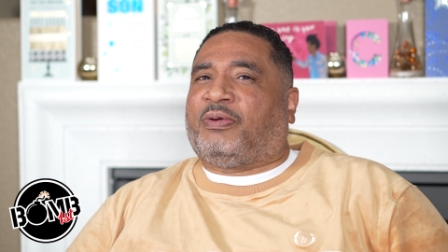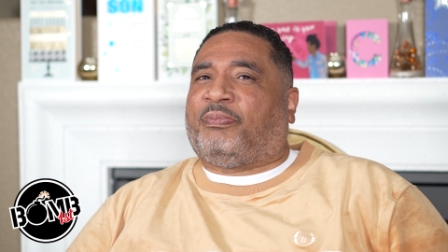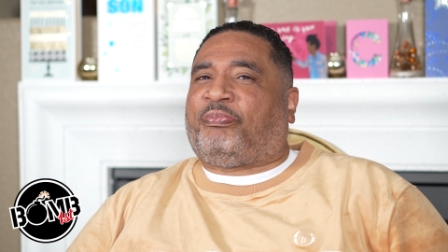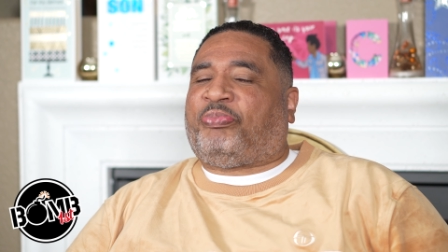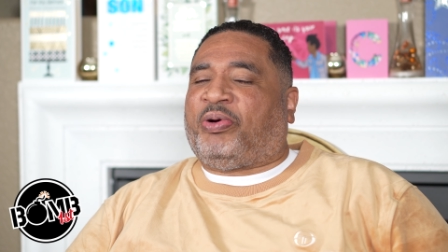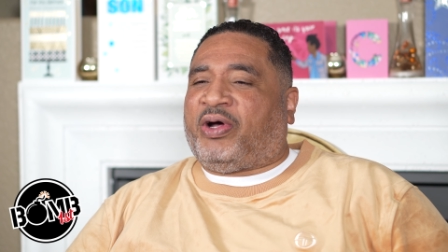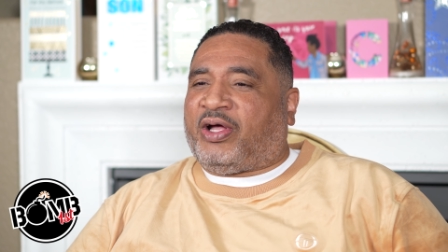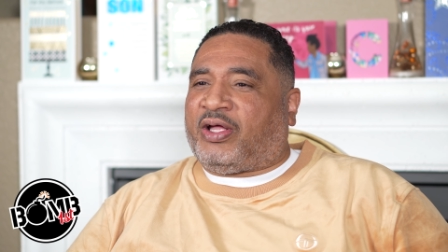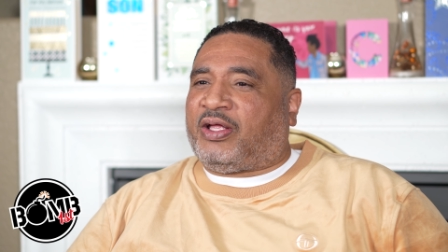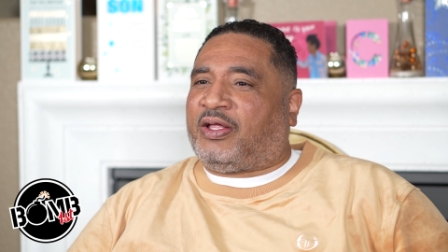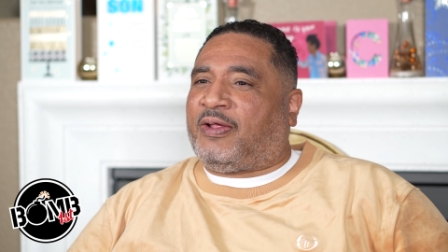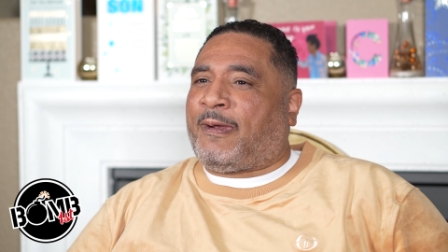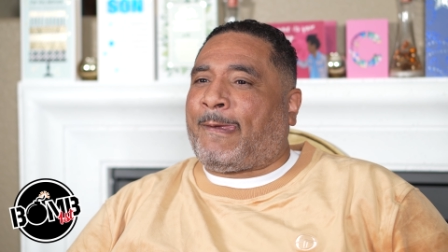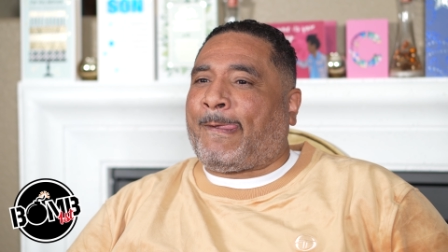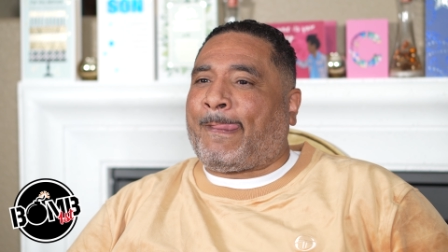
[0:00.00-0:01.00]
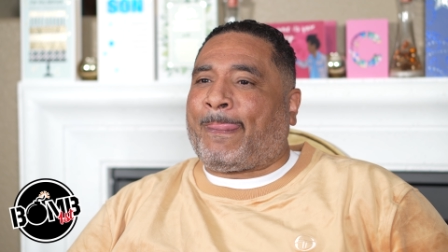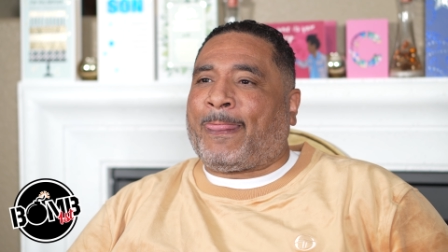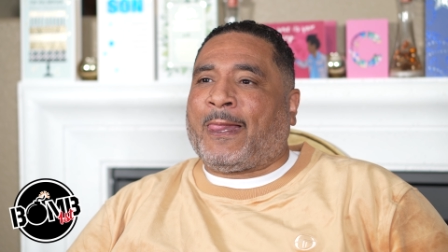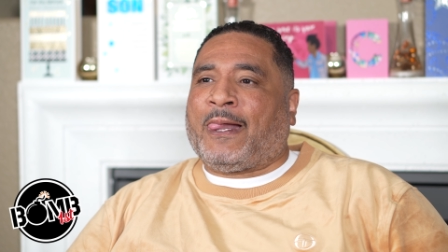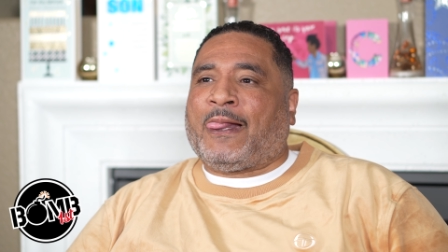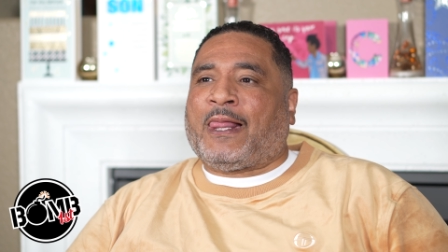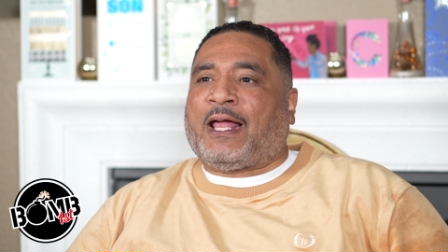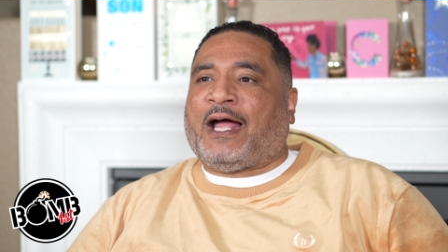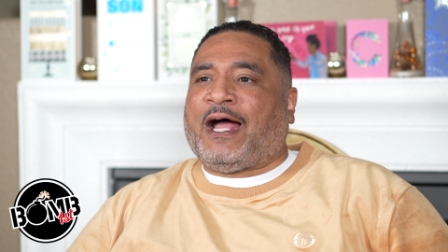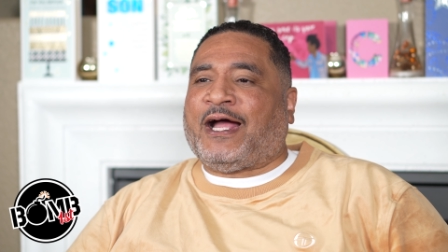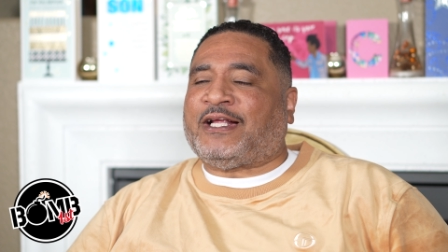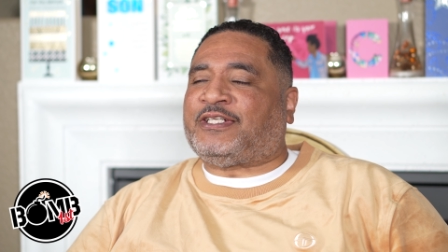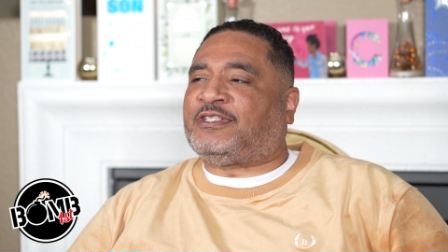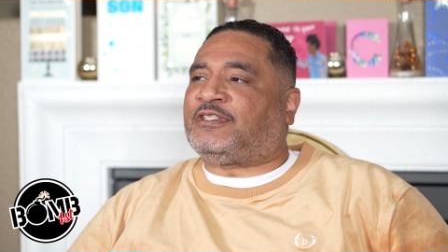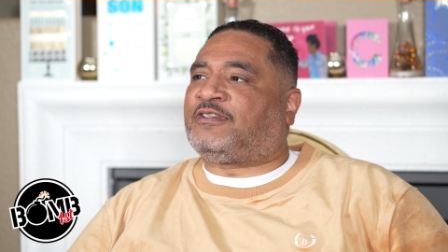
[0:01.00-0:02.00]
But I
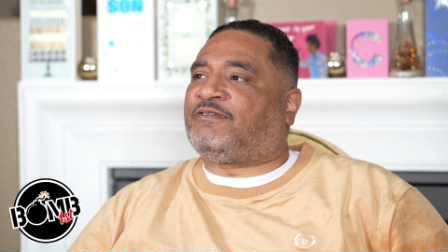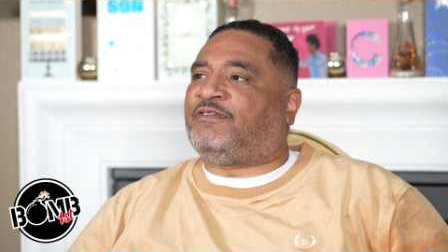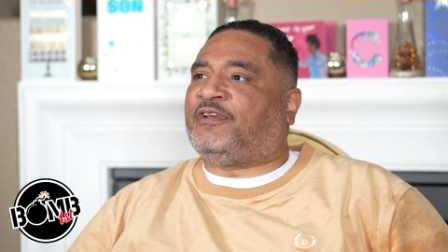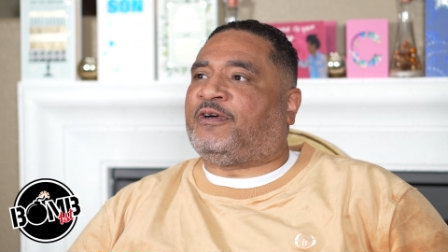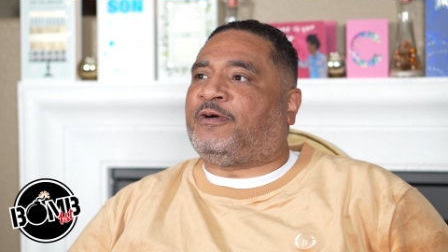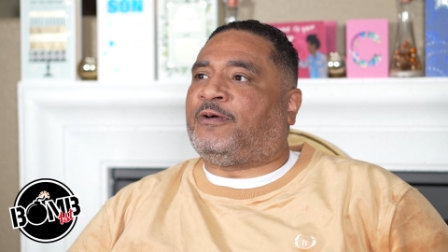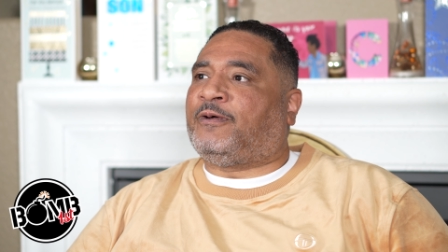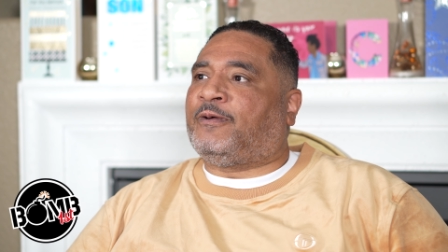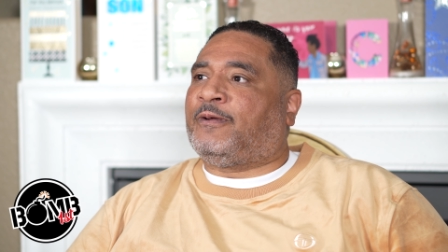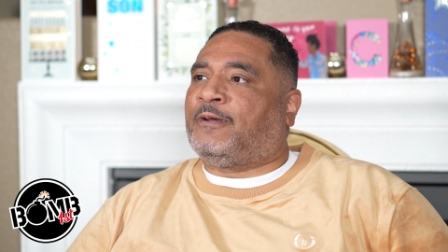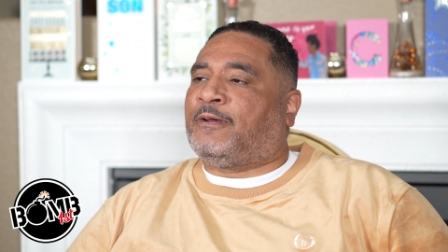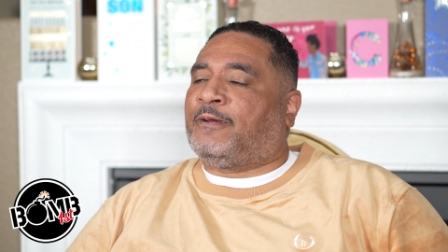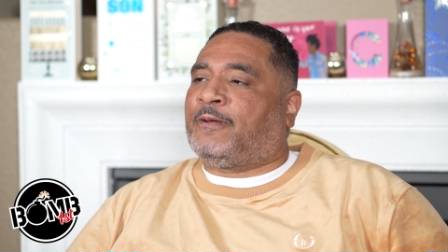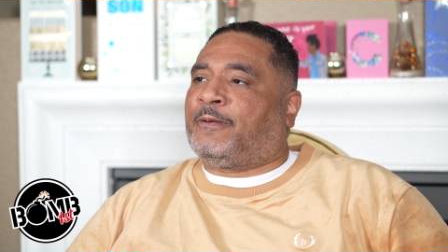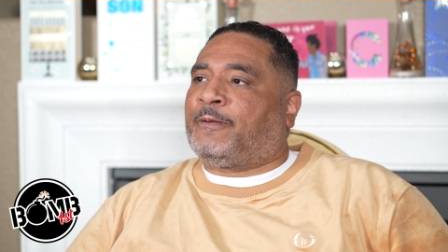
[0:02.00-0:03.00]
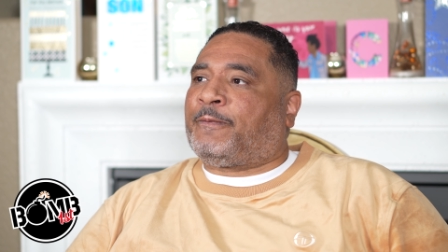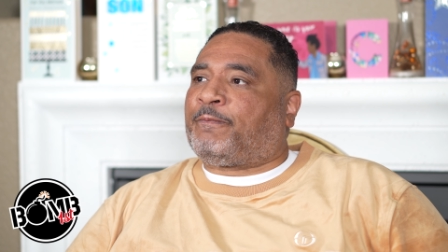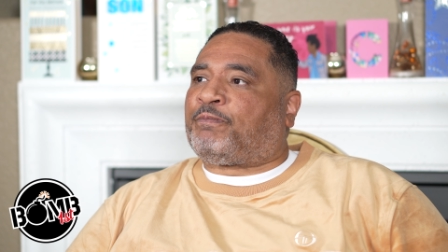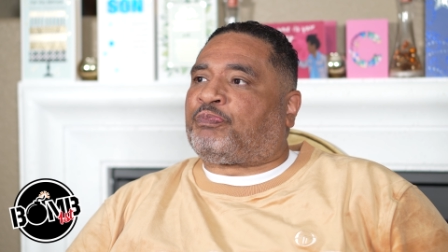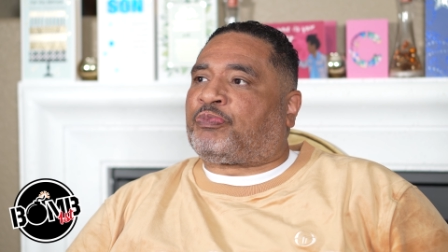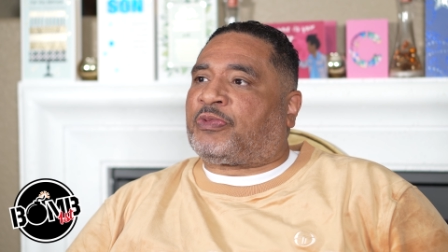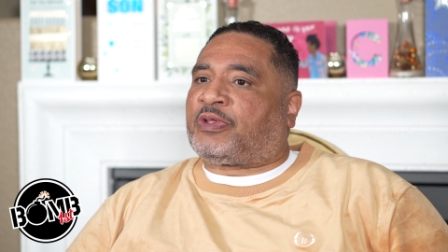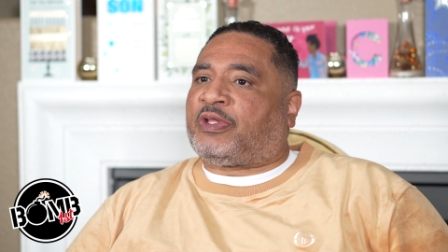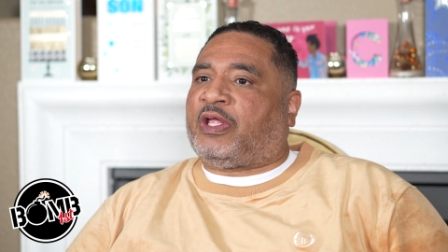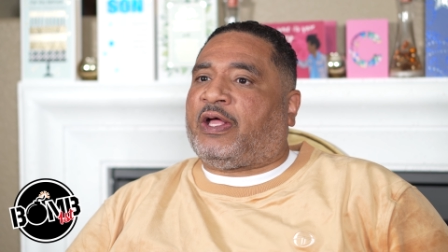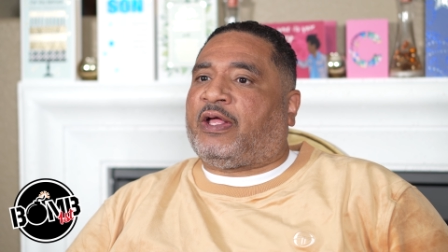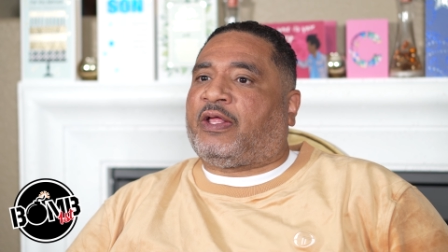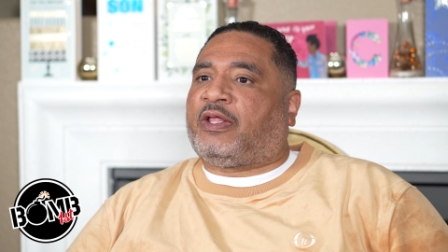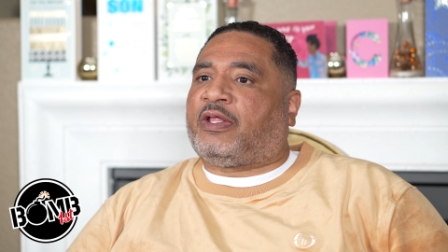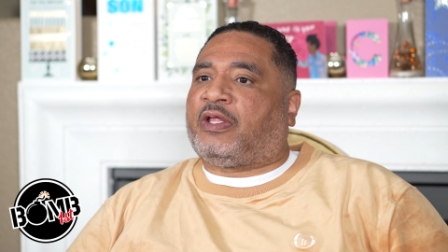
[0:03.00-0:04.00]
just feel that